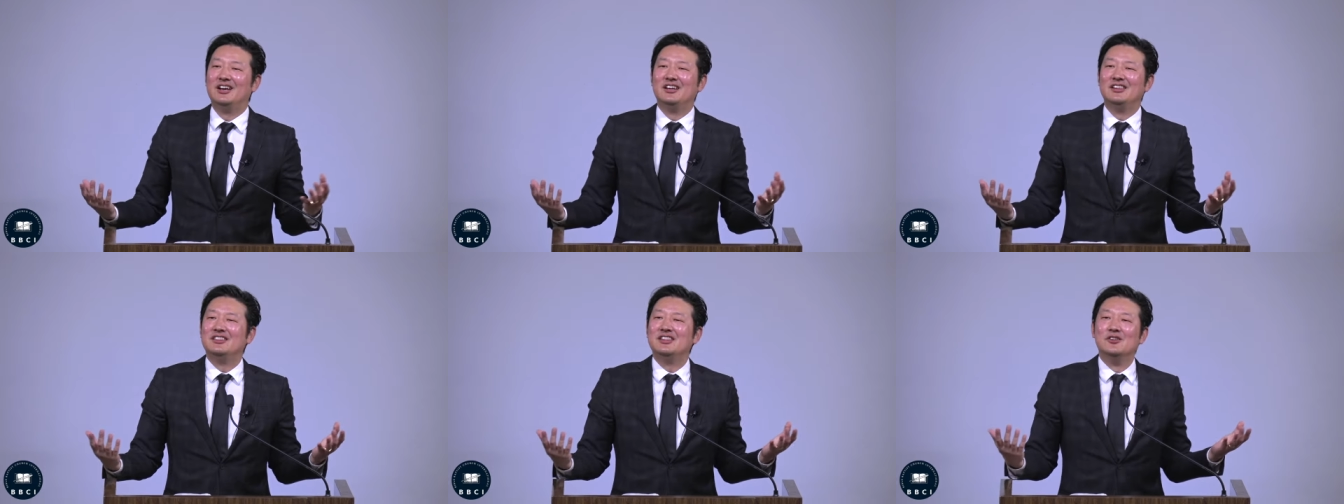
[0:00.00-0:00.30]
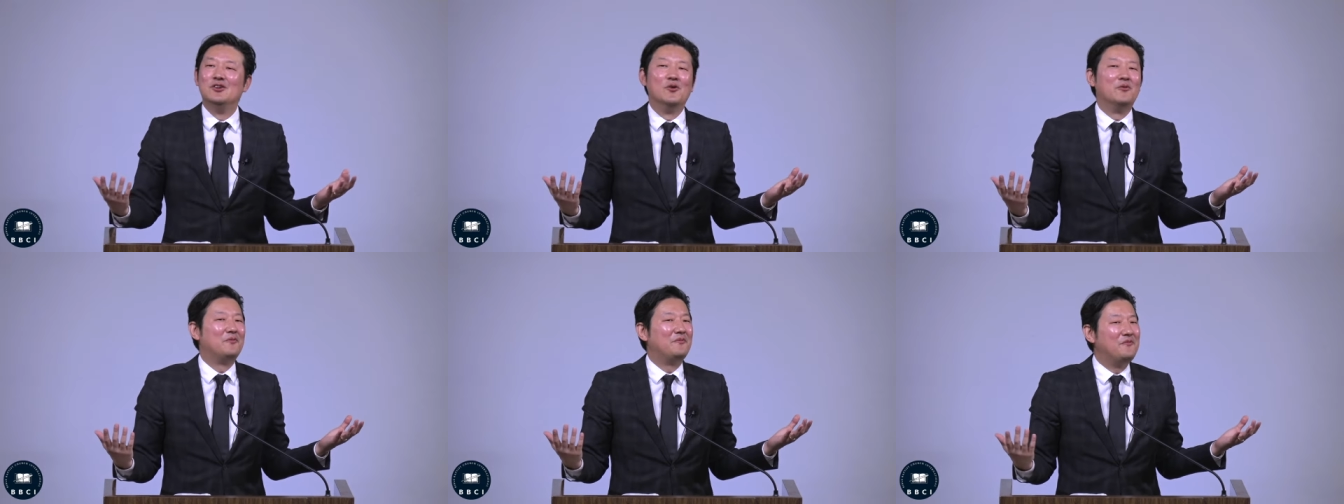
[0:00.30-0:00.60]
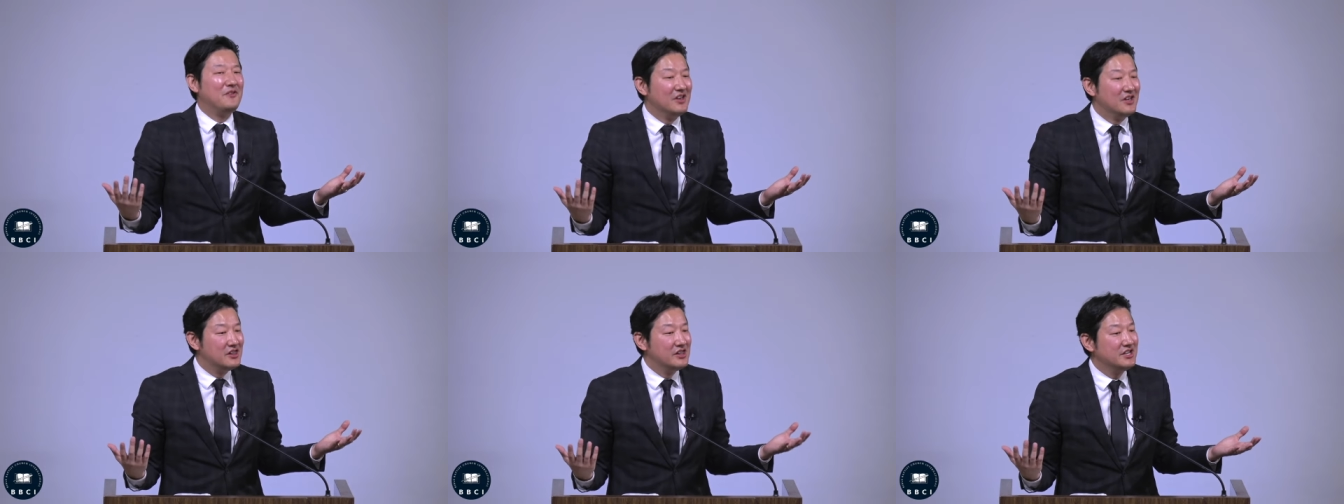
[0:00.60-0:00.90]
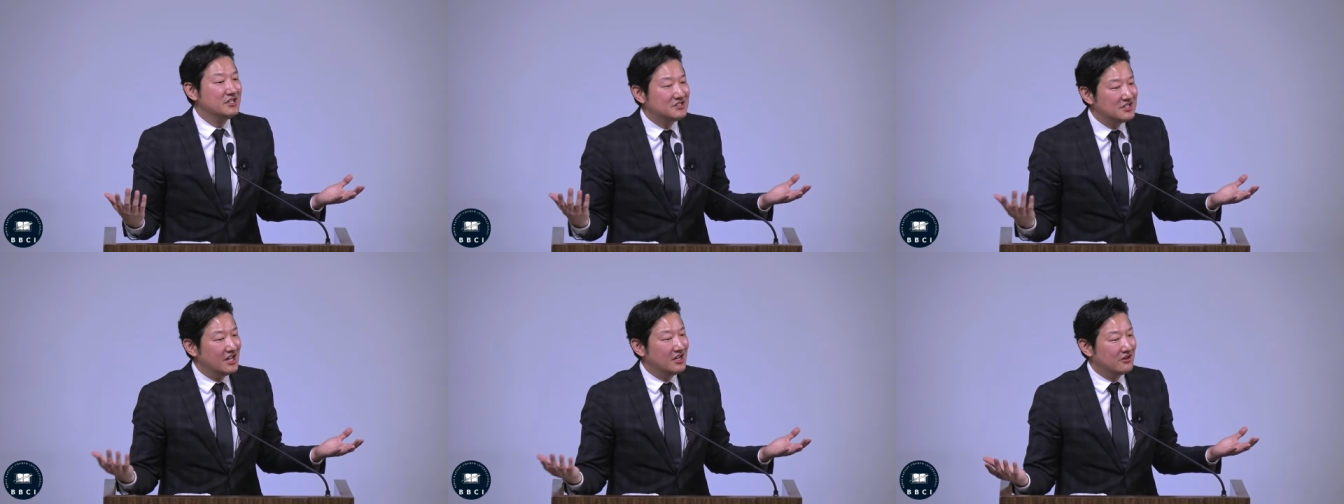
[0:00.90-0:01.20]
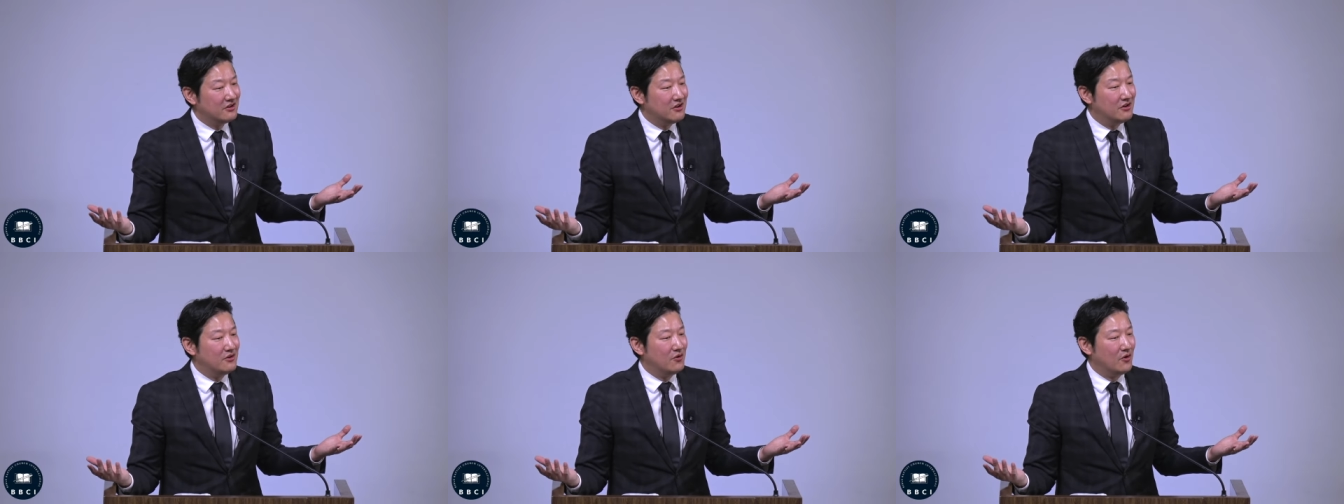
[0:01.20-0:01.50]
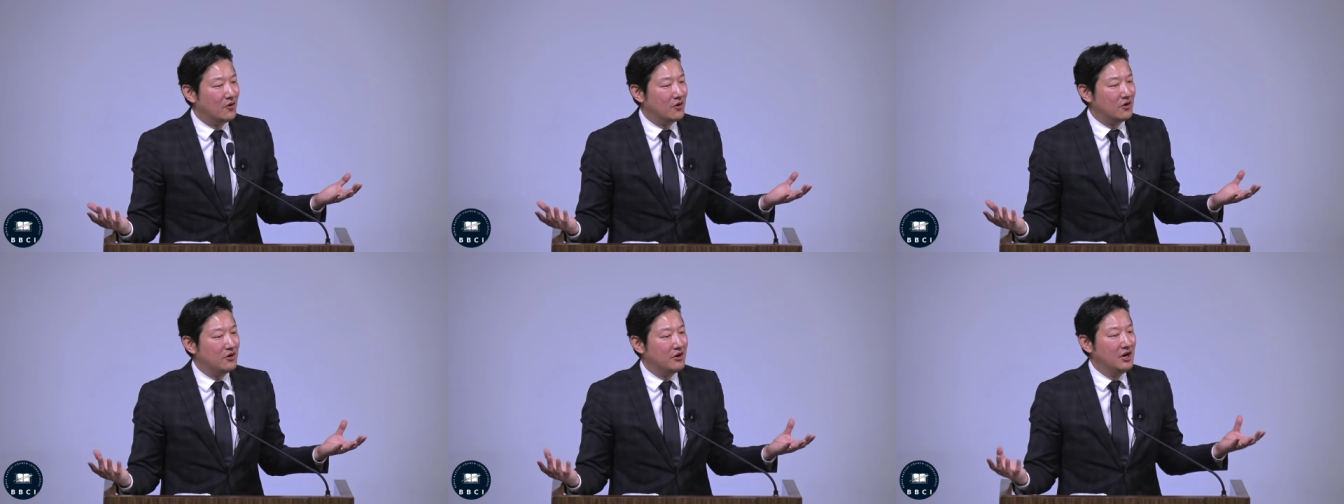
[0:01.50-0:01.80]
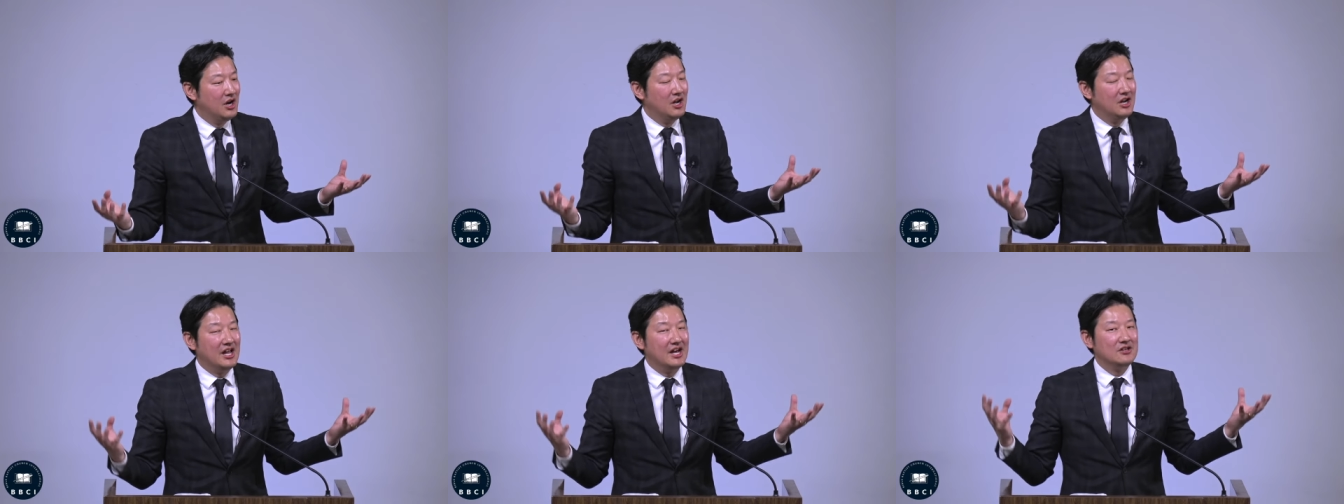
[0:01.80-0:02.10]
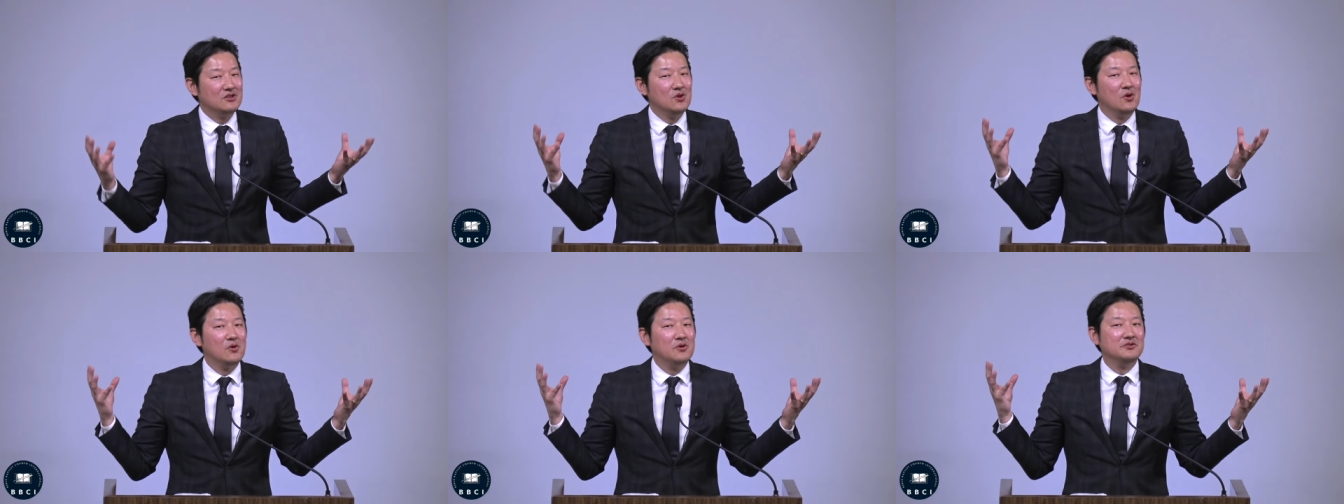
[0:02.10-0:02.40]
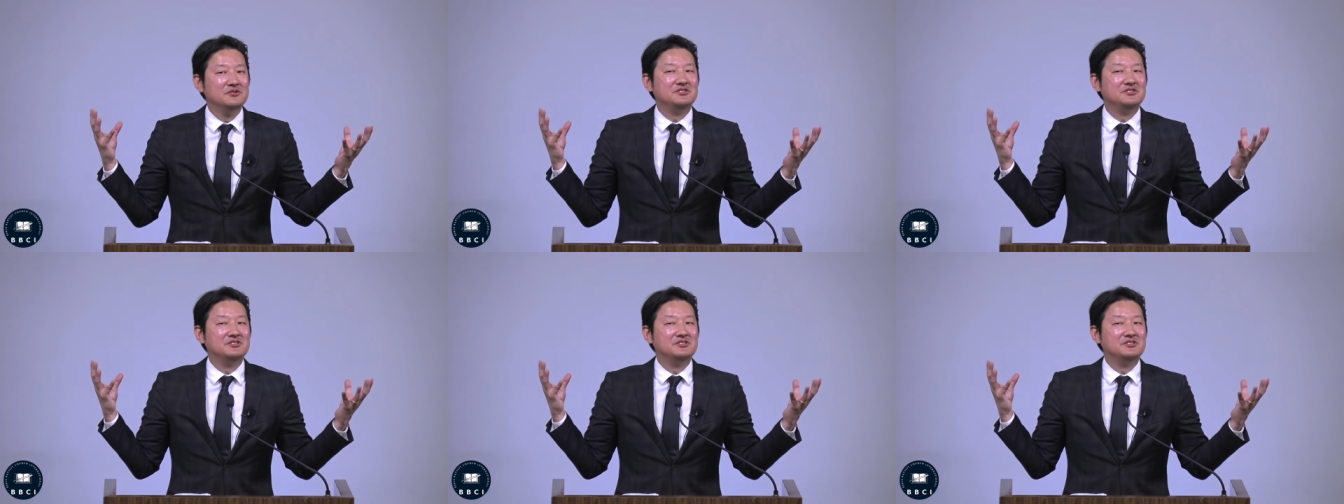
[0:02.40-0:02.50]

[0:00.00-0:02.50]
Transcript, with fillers: no feelings at all or like no